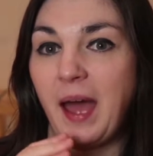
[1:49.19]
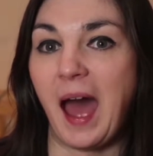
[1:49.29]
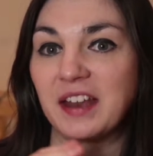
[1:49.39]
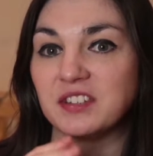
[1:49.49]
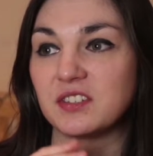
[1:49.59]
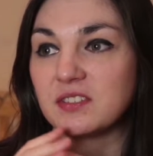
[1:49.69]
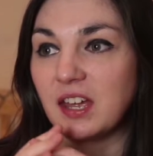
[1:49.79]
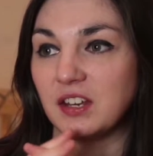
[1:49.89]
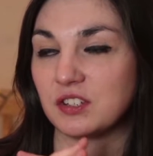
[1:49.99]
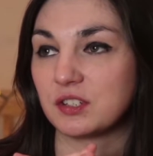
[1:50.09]
pants
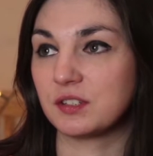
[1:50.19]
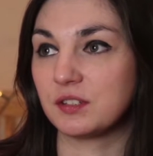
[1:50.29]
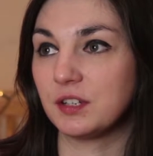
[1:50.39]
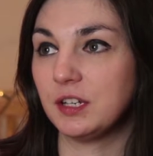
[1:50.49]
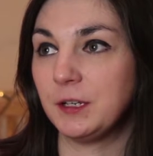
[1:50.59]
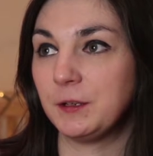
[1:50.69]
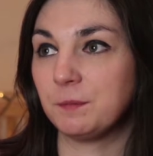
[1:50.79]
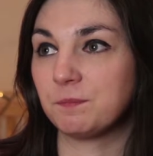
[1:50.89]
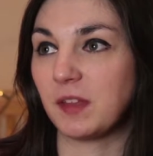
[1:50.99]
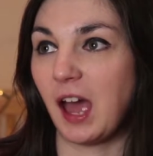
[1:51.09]
and
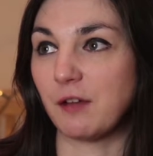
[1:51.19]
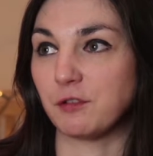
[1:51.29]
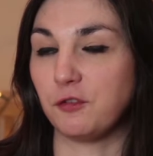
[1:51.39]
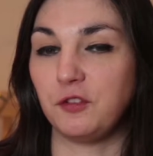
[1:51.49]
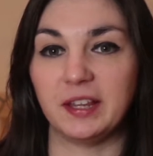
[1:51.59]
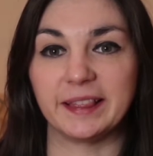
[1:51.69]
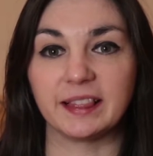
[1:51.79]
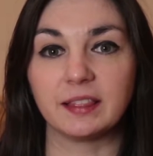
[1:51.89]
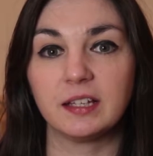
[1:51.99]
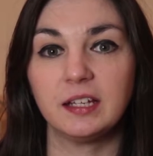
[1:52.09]
have a fiddle.